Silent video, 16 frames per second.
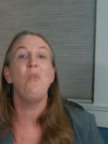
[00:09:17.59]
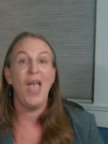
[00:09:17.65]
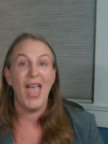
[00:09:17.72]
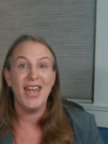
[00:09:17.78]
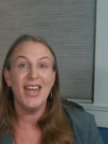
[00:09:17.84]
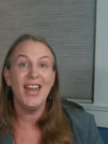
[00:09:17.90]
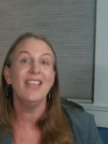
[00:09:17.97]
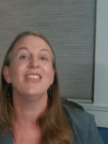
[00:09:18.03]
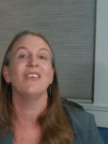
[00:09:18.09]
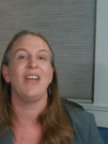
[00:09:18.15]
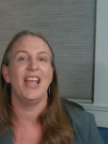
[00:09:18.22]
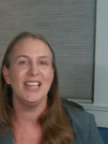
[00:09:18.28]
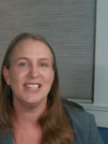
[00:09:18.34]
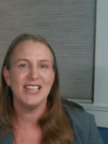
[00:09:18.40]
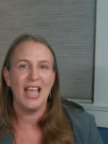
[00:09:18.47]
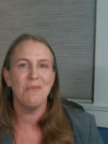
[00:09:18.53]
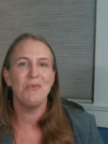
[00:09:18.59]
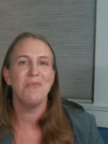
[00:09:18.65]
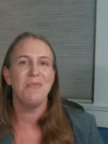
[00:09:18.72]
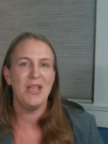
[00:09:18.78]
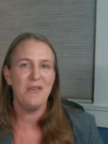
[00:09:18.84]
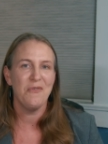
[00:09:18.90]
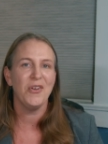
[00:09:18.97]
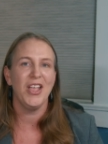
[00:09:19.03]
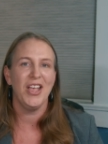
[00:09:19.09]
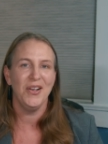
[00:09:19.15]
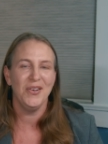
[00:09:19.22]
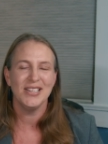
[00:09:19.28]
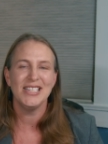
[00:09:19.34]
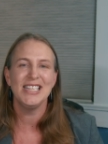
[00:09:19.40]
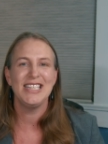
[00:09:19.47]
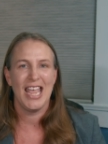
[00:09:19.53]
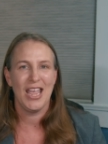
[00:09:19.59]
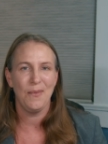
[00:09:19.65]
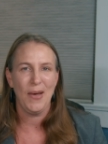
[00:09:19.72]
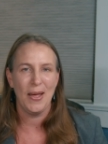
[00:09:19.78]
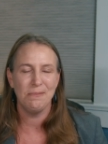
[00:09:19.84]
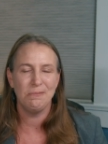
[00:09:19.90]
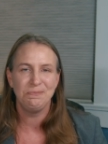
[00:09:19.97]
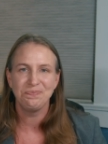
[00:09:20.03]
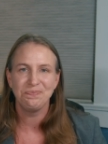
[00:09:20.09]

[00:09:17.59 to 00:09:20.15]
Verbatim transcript: when the right time would be for you to take one.